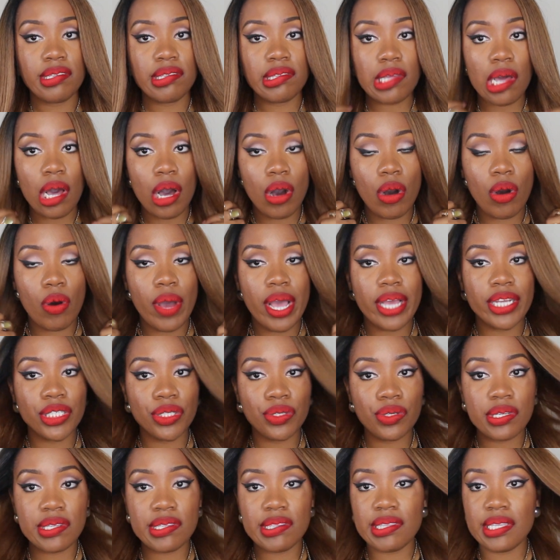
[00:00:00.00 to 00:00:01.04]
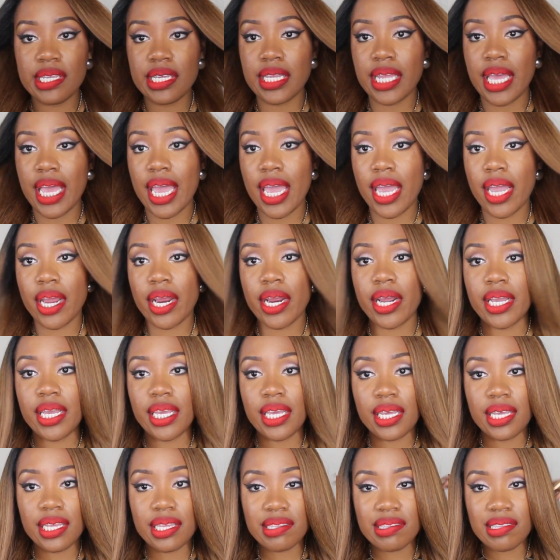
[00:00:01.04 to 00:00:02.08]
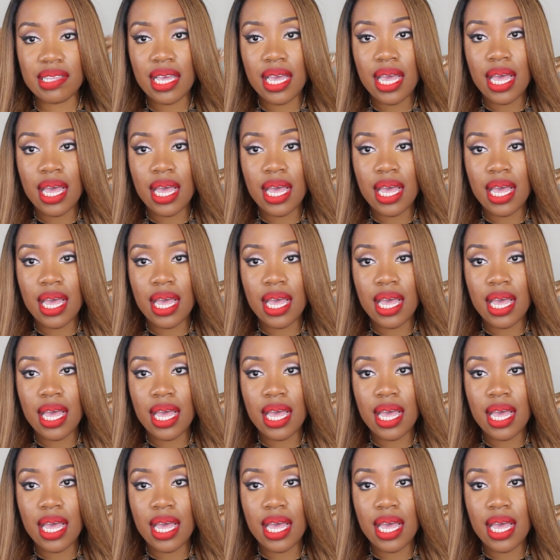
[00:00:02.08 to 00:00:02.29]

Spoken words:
So as you can see, the hair is